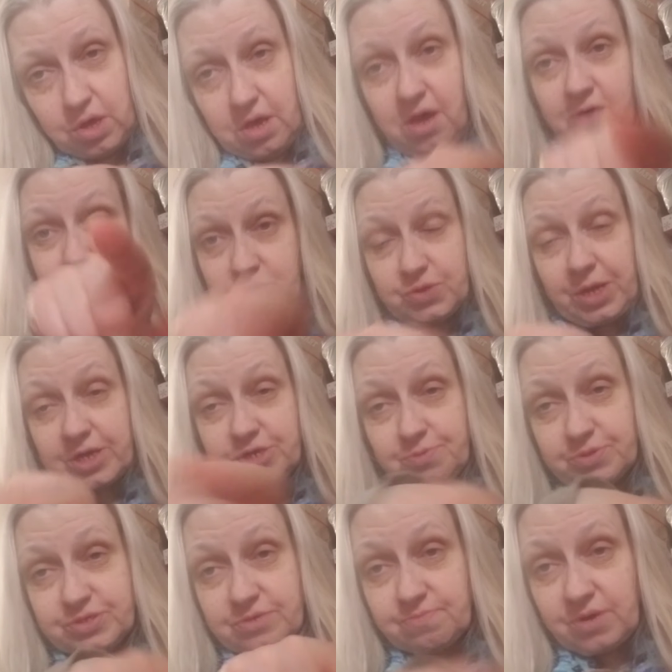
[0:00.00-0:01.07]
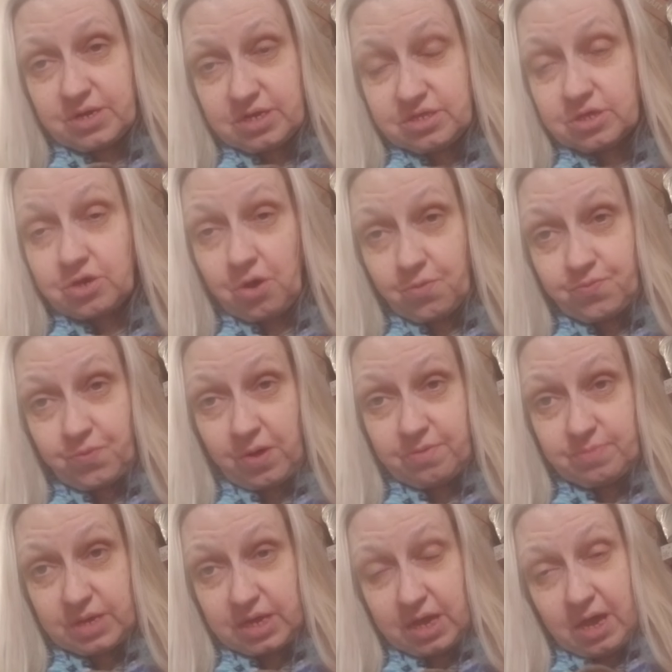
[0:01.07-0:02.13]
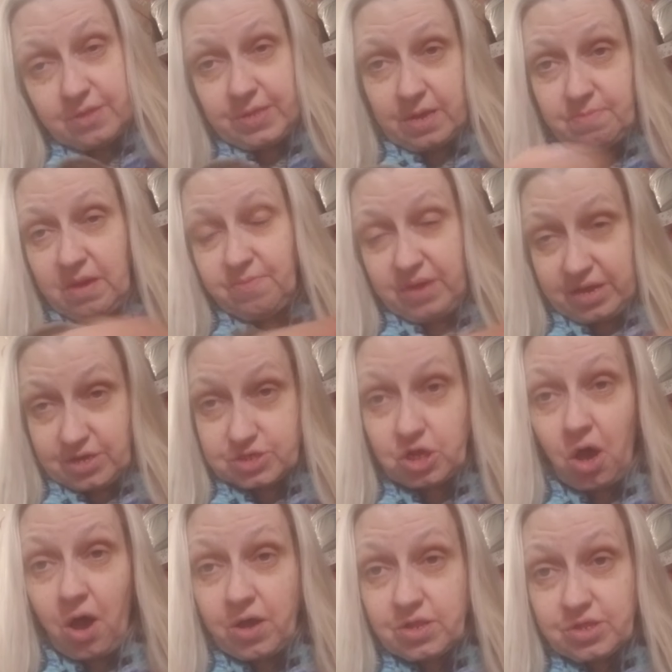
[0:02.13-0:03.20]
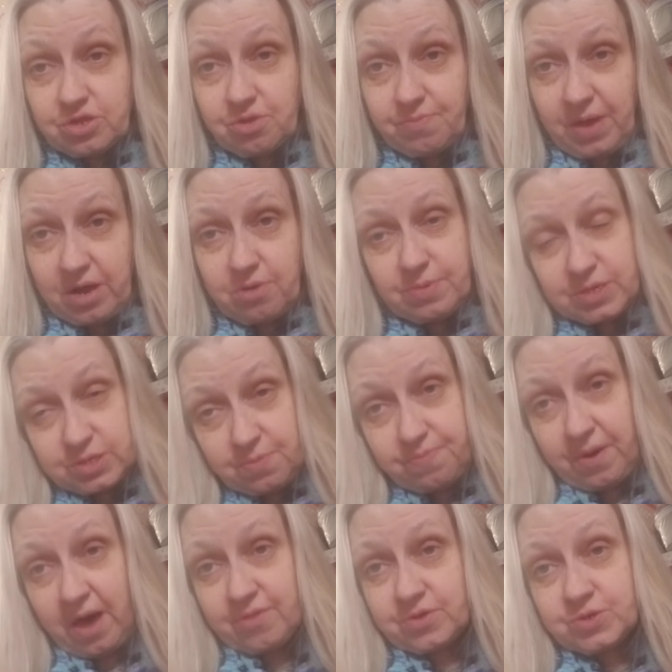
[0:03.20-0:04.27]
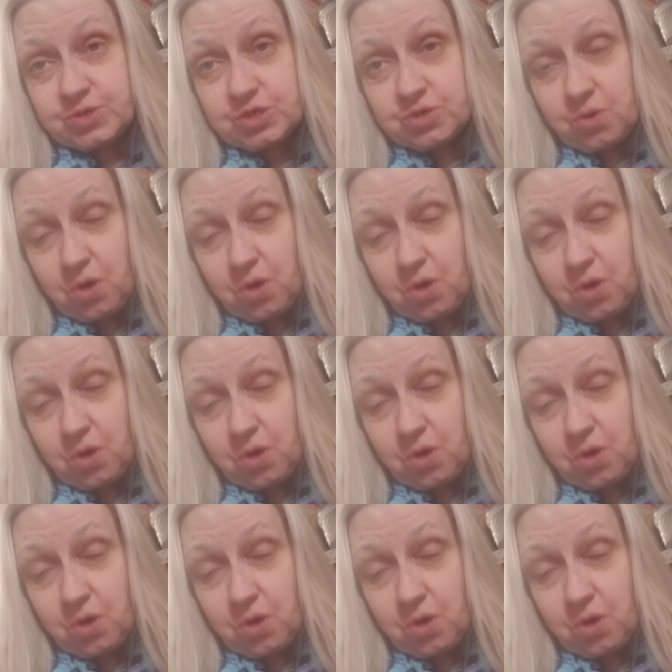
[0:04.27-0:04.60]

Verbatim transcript: If you'd like to put some money in the GoFundMe, then maybe I could talk a little better because it bothers you,